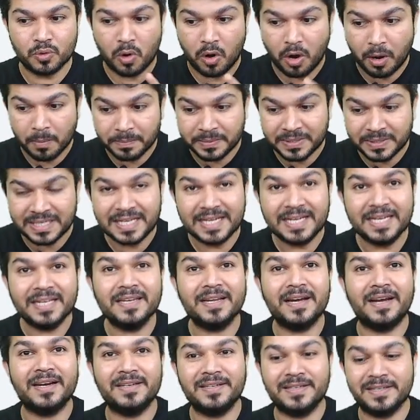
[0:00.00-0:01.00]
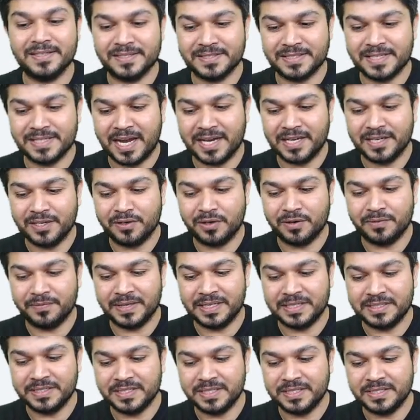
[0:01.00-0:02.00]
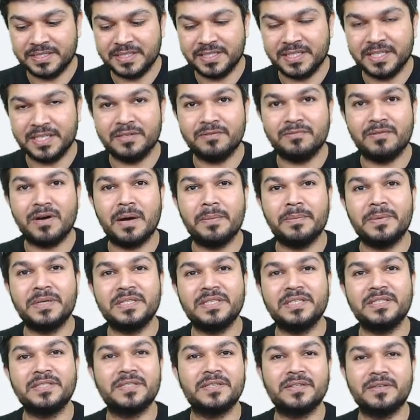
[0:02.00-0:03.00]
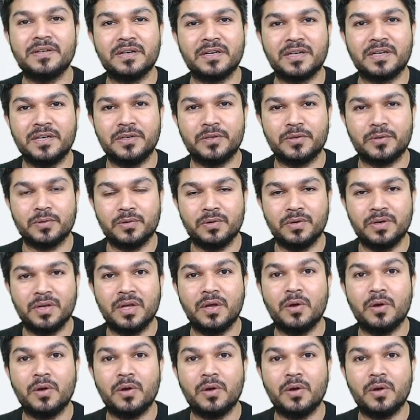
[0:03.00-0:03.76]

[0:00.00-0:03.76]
obtain understanding of entity, environment, internal control.